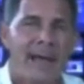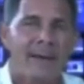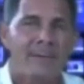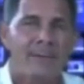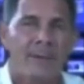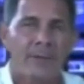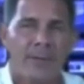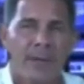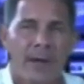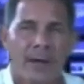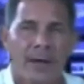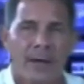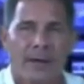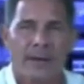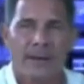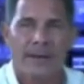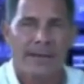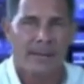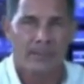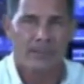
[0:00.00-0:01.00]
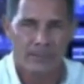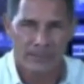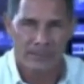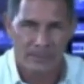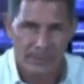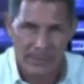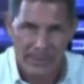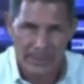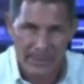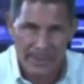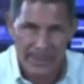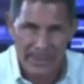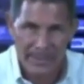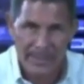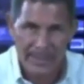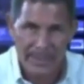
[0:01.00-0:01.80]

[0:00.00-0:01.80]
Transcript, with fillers: ever thought it was going to get,